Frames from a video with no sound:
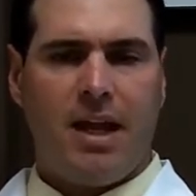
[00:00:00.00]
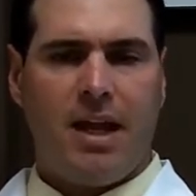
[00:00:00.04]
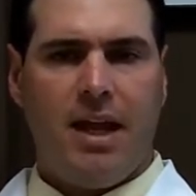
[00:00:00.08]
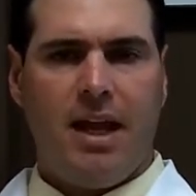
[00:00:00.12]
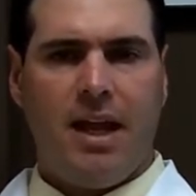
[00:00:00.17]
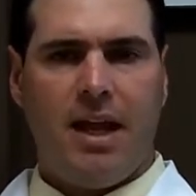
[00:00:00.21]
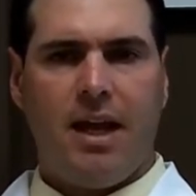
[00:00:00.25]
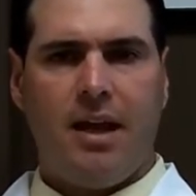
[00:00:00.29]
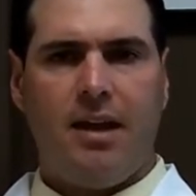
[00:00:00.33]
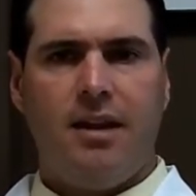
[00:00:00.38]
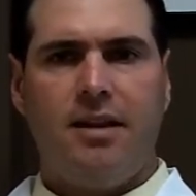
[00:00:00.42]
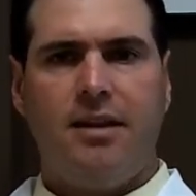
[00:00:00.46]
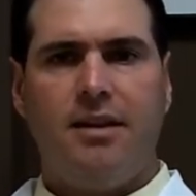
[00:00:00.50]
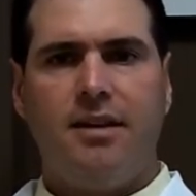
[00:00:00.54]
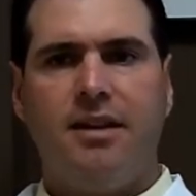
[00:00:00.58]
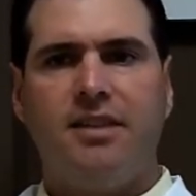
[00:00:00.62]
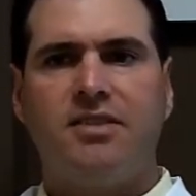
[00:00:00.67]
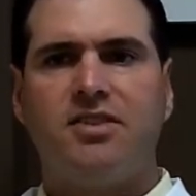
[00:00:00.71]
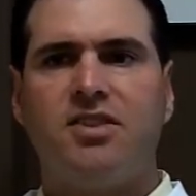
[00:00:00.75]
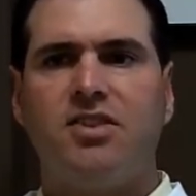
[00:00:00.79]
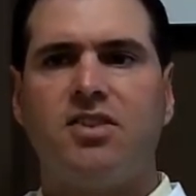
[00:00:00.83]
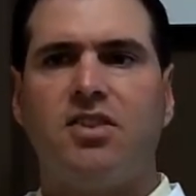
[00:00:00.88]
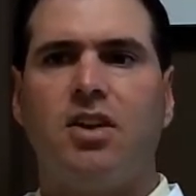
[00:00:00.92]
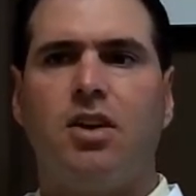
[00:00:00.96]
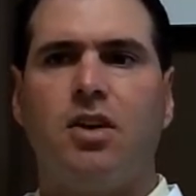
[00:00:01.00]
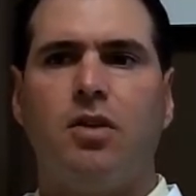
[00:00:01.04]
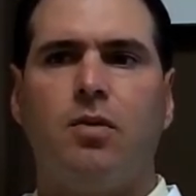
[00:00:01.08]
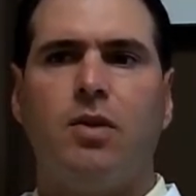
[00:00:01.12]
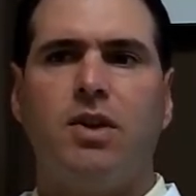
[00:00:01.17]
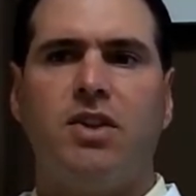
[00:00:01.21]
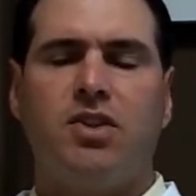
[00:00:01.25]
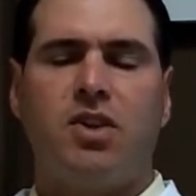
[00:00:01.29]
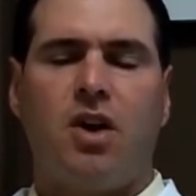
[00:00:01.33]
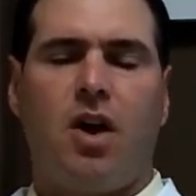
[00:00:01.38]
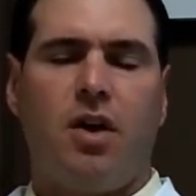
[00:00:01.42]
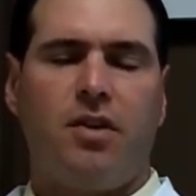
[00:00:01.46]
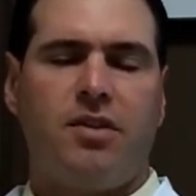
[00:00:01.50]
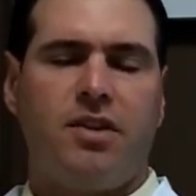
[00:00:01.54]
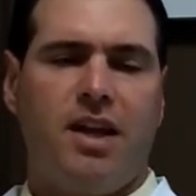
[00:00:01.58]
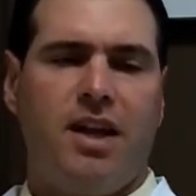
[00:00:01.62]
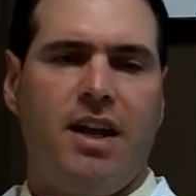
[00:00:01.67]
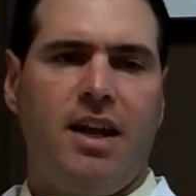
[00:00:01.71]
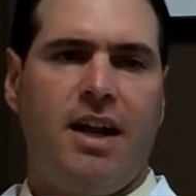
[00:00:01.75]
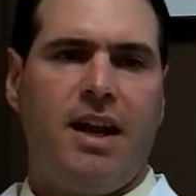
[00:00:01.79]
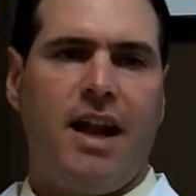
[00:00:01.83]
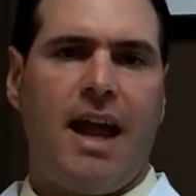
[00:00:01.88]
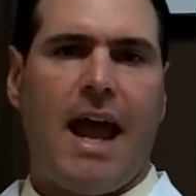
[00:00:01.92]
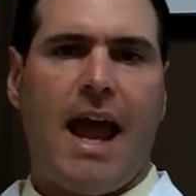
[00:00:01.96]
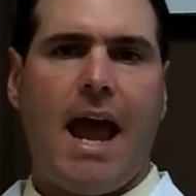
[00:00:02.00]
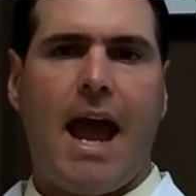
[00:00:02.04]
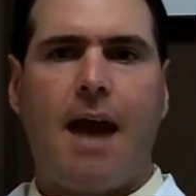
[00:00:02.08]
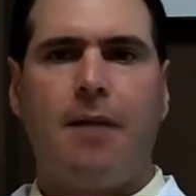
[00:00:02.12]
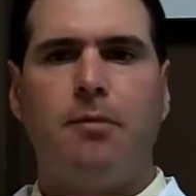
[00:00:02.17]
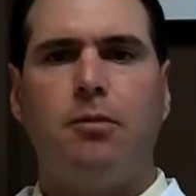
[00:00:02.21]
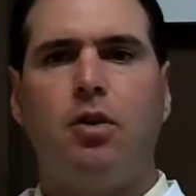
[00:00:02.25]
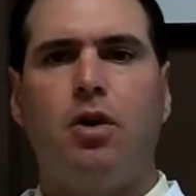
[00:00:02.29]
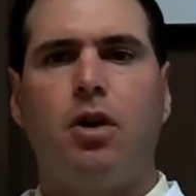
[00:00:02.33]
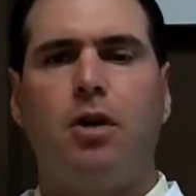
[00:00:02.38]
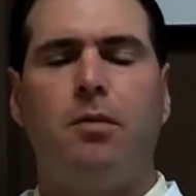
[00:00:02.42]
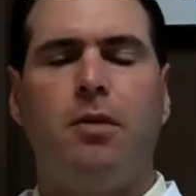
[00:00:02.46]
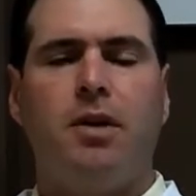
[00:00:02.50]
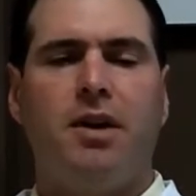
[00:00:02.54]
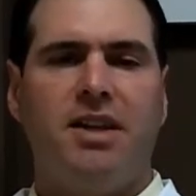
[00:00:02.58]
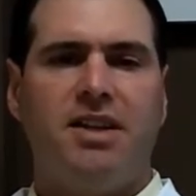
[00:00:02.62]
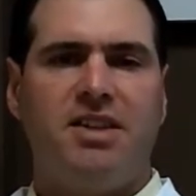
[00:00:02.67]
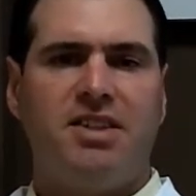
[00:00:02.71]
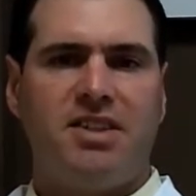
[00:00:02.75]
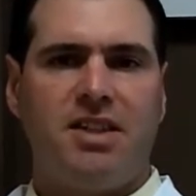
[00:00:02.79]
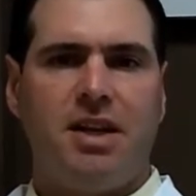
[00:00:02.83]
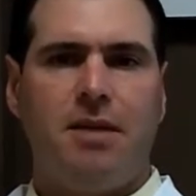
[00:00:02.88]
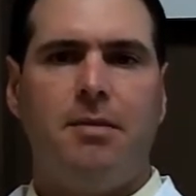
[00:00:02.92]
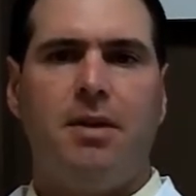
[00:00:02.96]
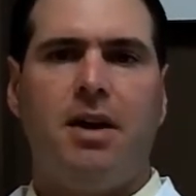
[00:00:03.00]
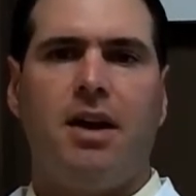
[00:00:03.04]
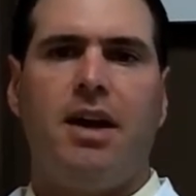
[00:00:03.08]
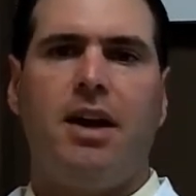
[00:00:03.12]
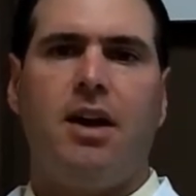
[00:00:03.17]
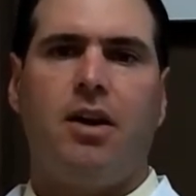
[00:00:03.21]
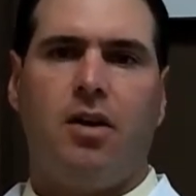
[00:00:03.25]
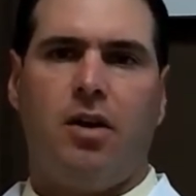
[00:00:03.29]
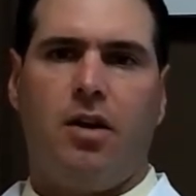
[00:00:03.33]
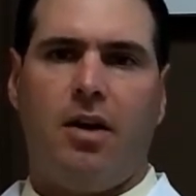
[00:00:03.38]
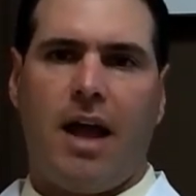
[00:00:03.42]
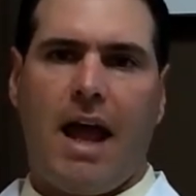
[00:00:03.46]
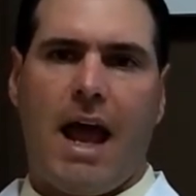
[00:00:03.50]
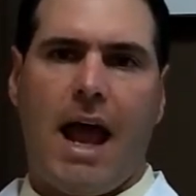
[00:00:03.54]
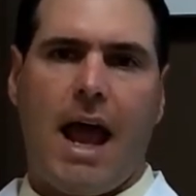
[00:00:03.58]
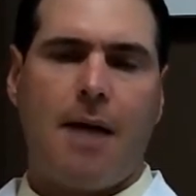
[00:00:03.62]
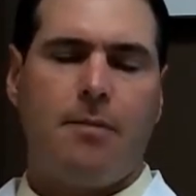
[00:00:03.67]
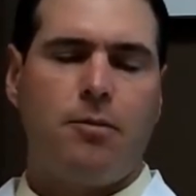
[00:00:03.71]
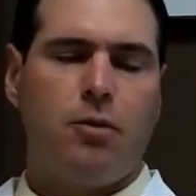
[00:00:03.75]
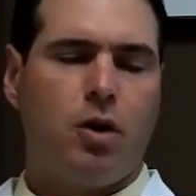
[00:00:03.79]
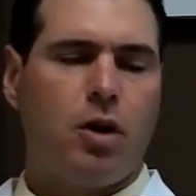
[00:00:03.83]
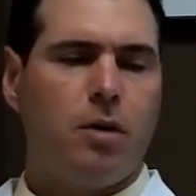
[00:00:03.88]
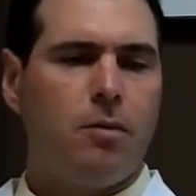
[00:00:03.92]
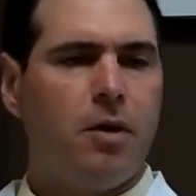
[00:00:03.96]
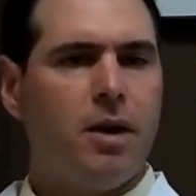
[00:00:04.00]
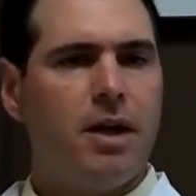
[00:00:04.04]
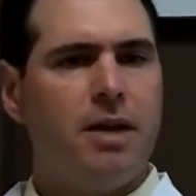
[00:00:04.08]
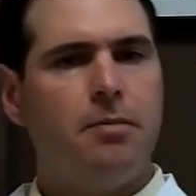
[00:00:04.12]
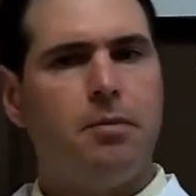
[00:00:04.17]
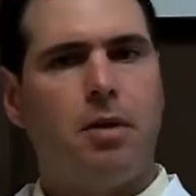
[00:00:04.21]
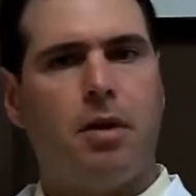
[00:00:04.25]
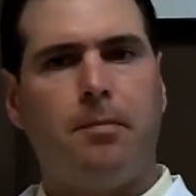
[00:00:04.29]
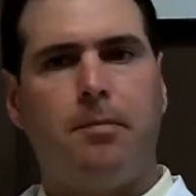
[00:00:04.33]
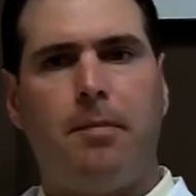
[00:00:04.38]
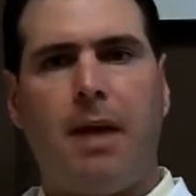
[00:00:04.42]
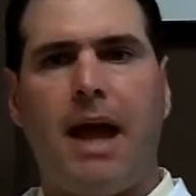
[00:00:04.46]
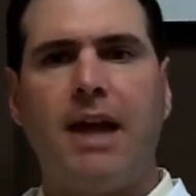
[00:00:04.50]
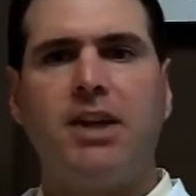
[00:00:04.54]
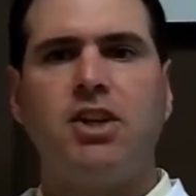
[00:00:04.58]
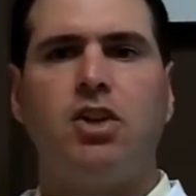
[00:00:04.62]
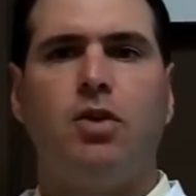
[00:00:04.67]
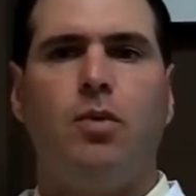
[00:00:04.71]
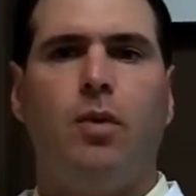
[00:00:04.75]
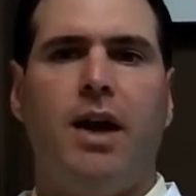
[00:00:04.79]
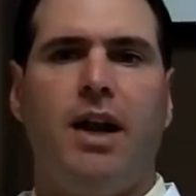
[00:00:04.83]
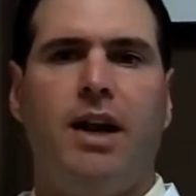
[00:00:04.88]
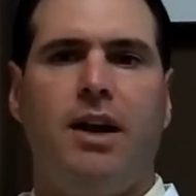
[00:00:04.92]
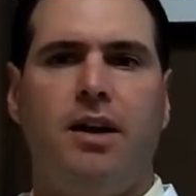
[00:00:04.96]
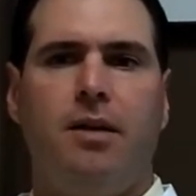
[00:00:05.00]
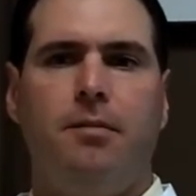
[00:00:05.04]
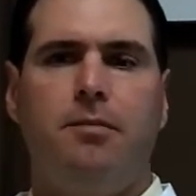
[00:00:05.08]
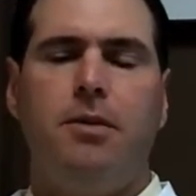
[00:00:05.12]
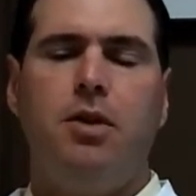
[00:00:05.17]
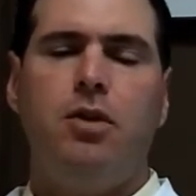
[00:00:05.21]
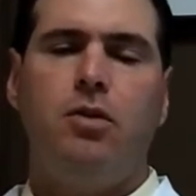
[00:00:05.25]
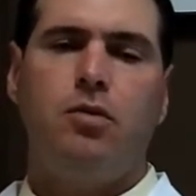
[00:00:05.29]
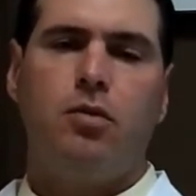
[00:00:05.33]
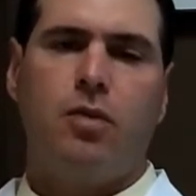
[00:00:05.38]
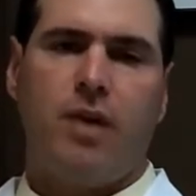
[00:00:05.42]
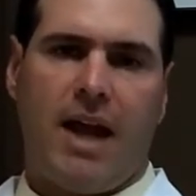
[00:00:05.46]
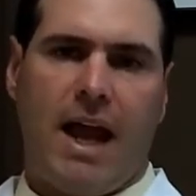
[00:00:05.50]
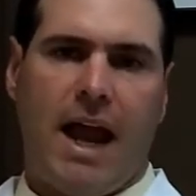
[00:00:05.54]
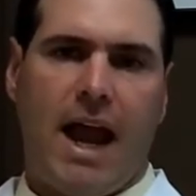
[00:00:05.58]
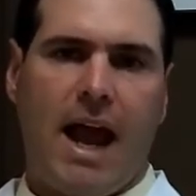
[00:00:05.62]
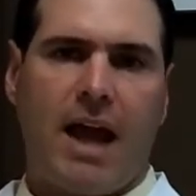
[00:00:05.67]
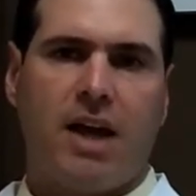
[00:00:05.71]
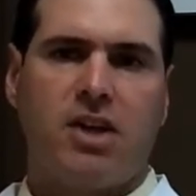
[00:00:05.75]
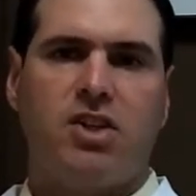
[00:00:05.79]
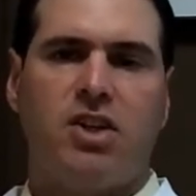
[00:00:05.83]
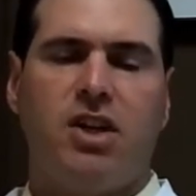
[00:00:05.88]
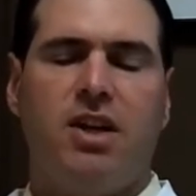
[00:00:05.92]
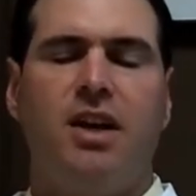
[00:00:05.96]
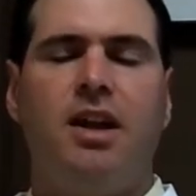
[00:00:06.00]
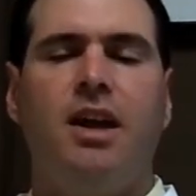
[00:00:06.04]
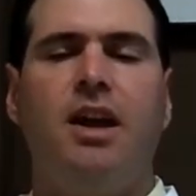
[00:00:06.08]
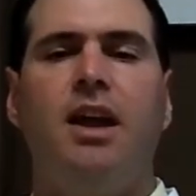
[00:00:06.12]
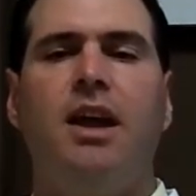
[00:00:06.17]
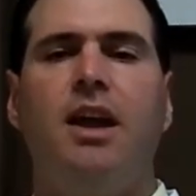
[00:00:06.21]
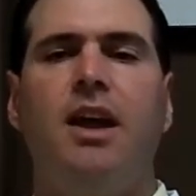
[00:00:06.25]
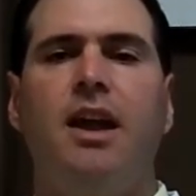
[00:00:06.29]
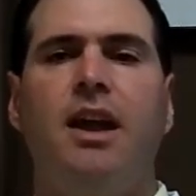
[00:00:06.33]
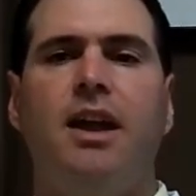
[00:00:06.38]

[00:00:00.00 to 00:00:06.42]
And this is going to result in an abnormally stimulated or an abnormally perpetuated immune reaction